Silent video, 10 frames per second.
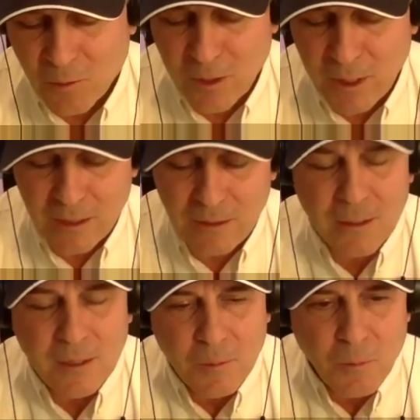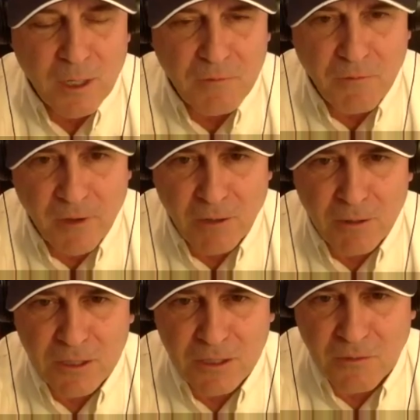We bring
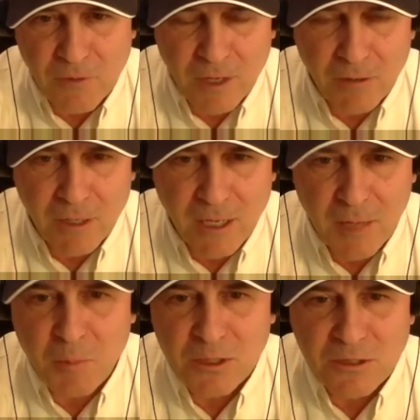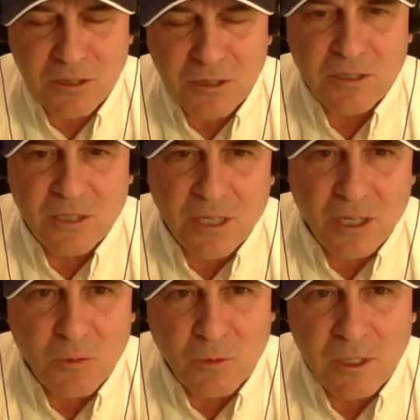veterans and veteran-led businesses
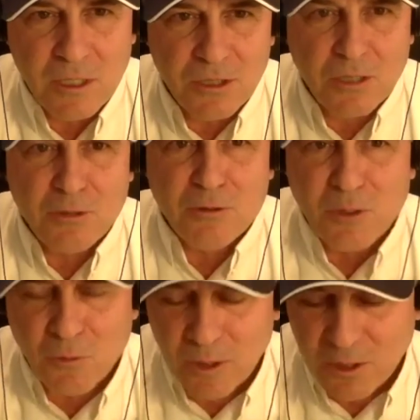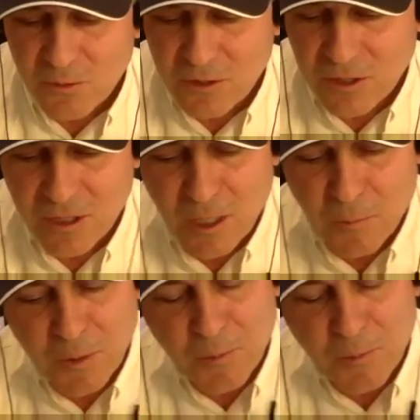together with each other and the resources to help them